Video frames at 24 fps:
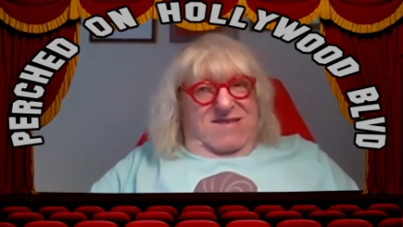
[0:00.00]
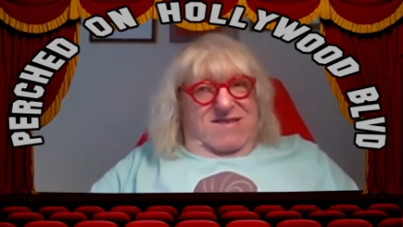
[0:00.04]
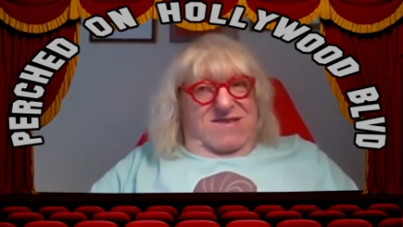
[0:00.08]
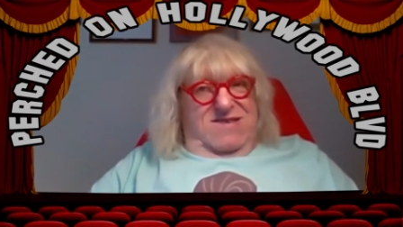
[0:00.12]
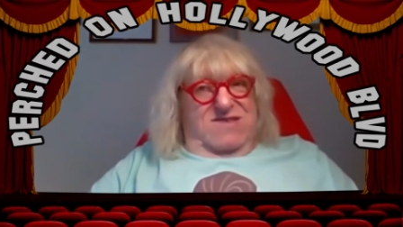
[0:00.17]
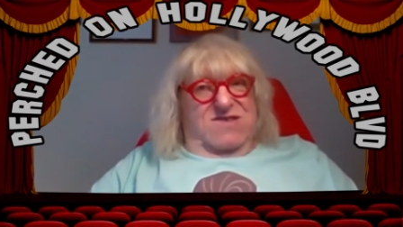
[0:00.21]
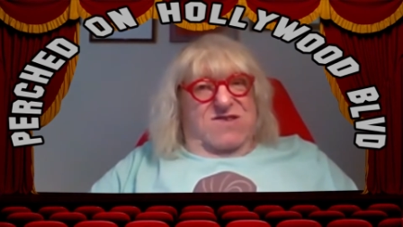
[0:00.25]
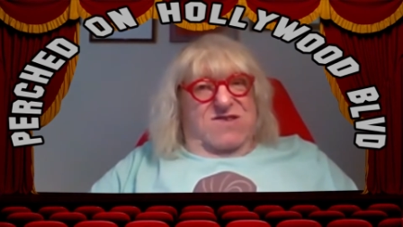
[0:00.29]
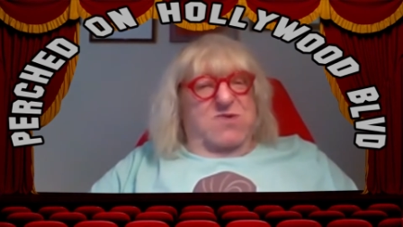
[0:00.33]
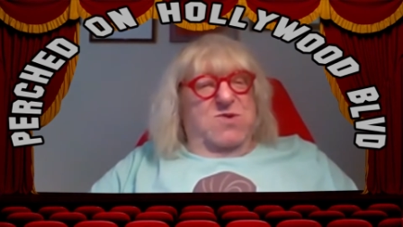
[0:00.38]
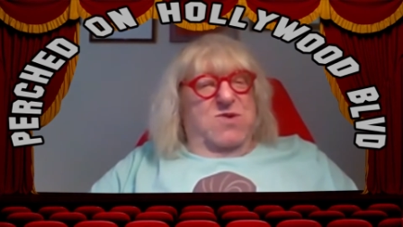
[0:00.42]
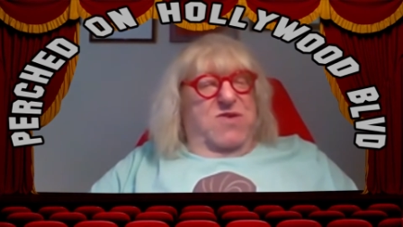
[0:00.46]
to
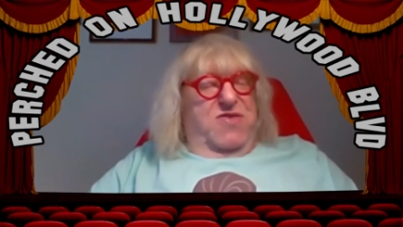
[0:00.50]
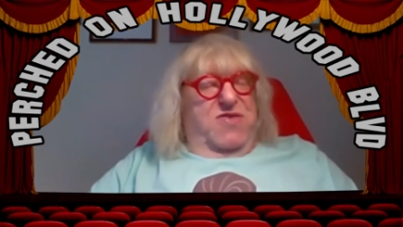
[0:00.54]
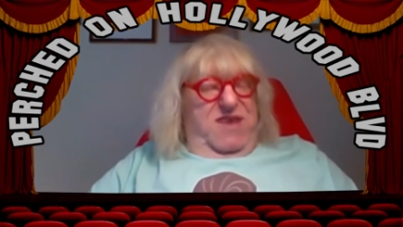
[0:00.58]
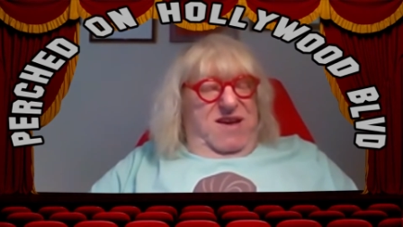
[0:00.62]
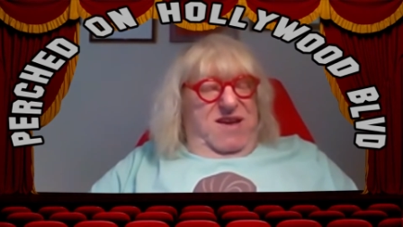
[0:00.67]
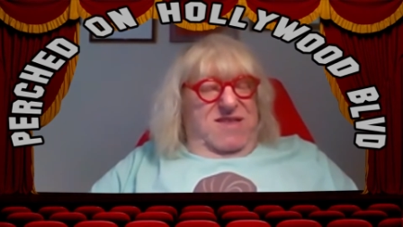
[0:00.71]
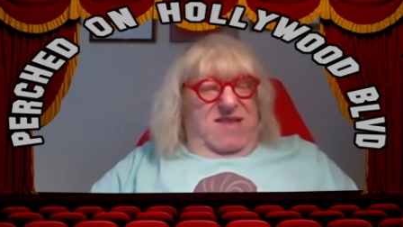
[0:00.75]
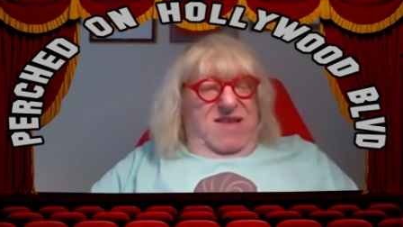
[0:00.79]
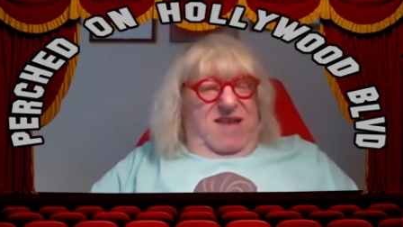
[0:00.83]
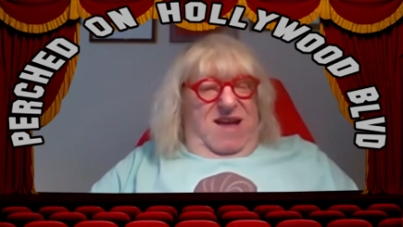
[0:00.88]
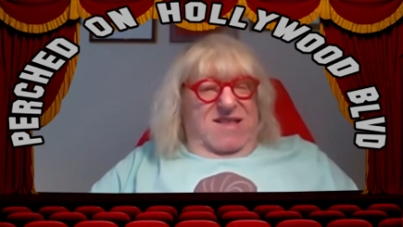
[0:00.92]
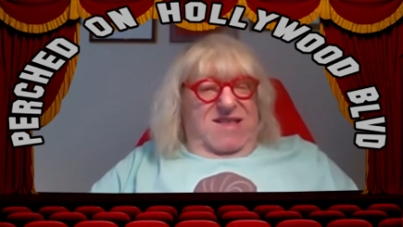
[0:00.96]
do a
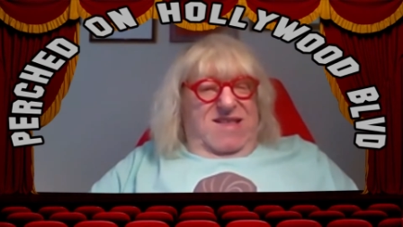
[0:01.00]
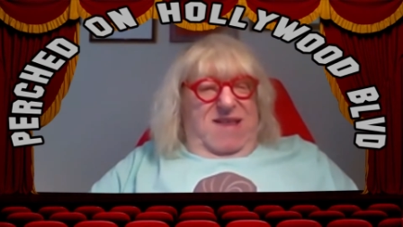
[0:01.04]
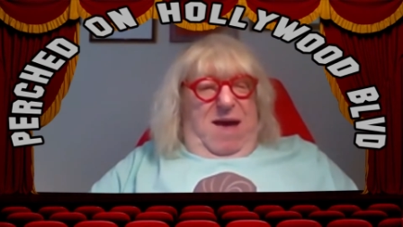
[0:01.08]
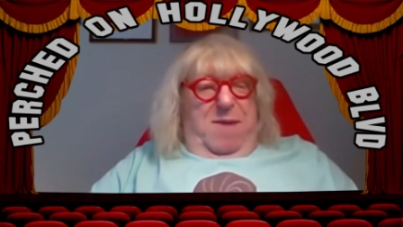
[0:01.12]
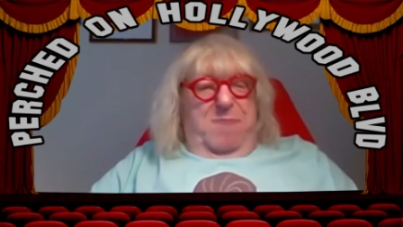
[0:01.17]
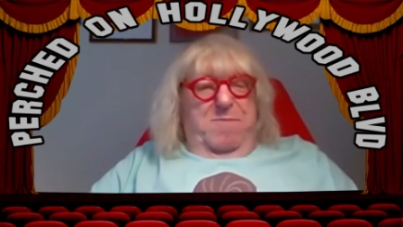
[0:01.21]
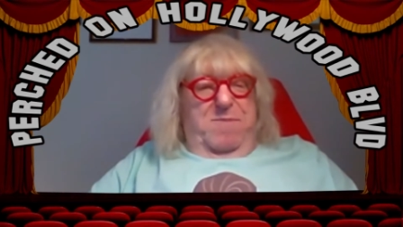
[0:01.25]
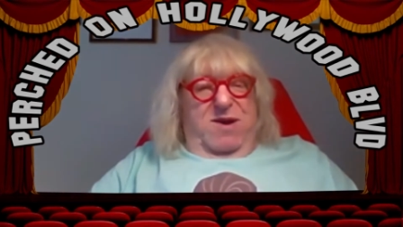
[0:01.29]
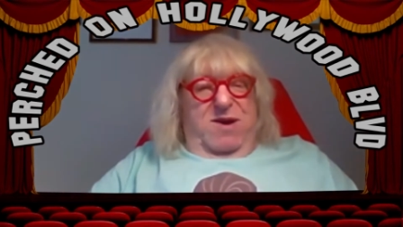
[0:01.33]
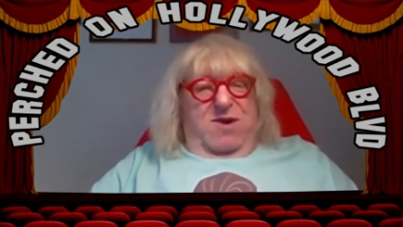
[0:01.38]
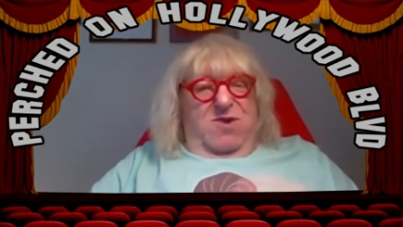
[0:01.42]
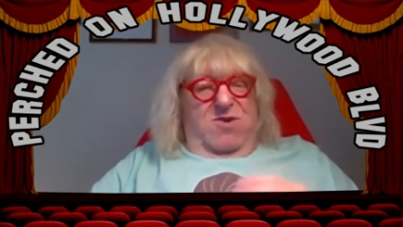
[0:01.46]
thing like
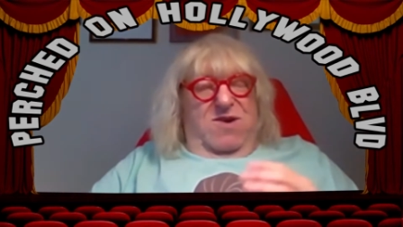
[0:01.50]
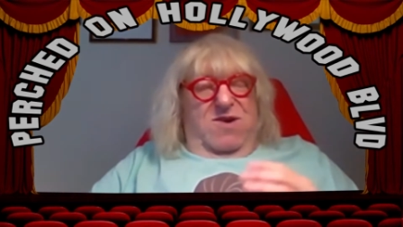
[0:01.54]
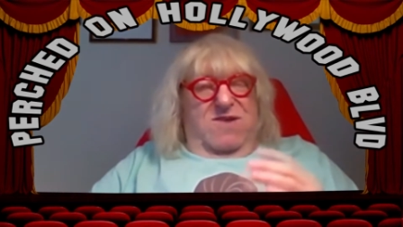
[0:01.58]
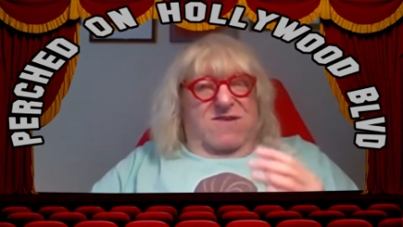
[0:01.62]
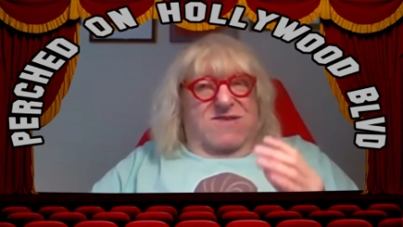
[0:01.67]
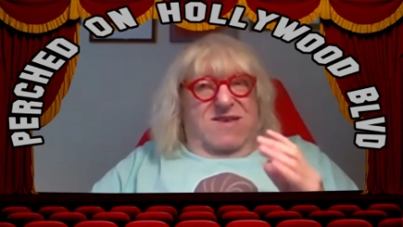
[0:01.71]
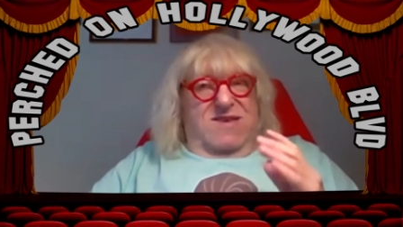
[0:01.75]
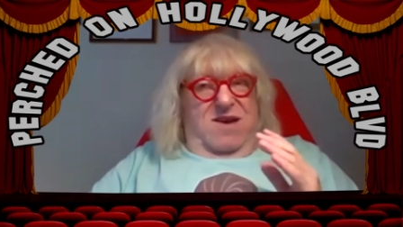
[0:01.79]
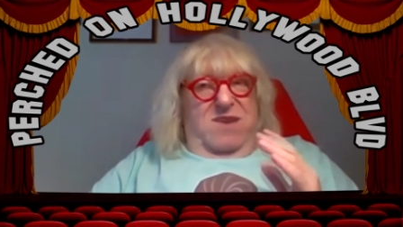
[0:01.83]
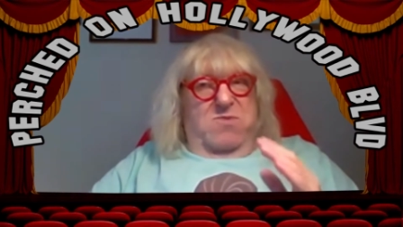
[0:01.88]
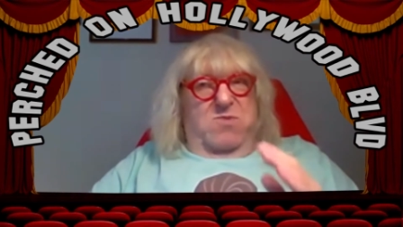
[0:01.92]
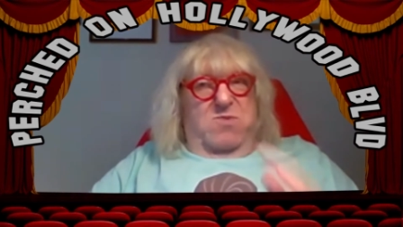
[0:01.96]
that
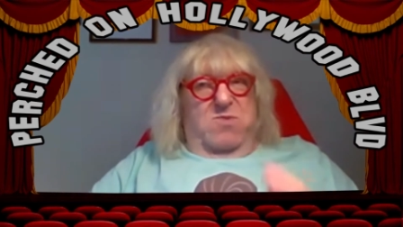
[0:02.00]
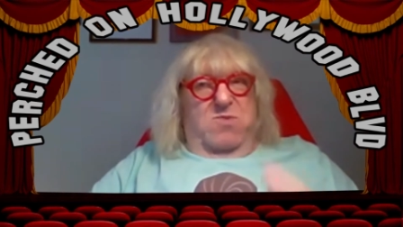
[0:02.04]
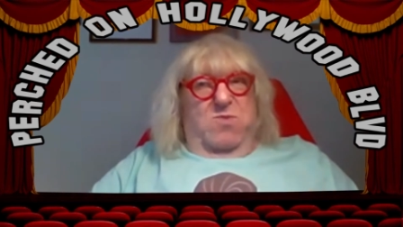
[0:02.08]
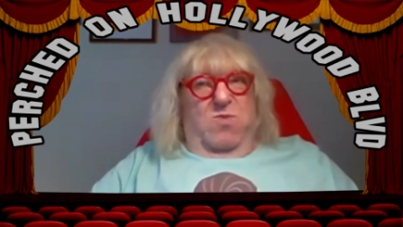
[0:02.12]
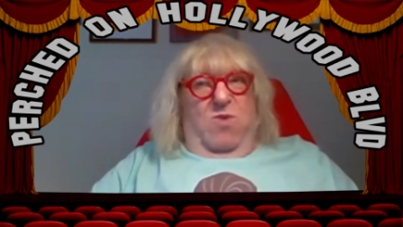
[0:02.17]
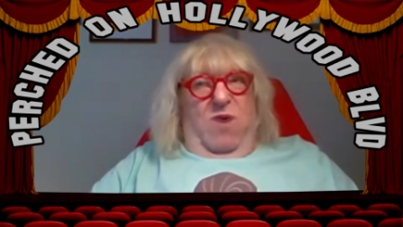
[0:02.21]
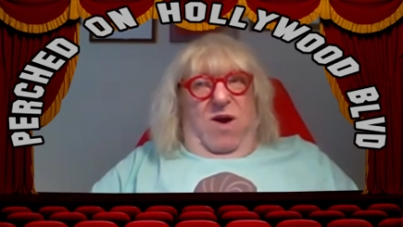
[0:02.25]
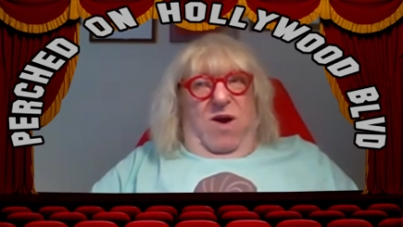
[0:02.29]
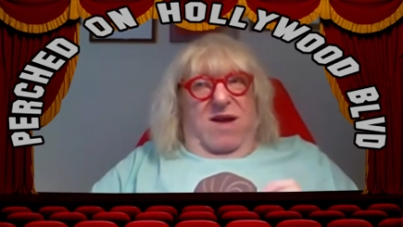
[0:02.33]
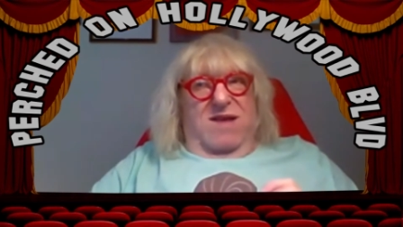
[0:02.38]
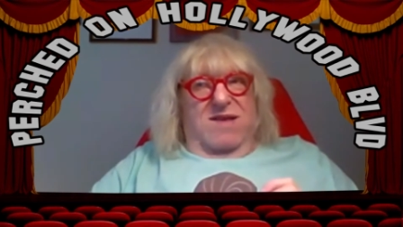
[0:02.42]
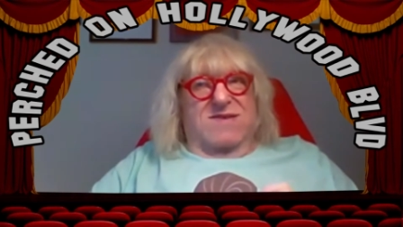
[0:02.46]
because they
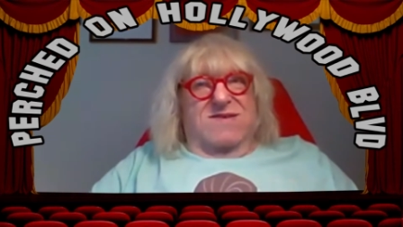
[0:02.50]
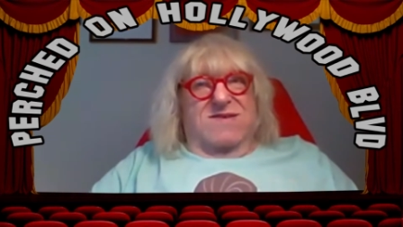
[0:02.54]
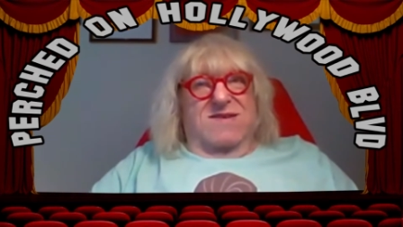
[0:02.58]
want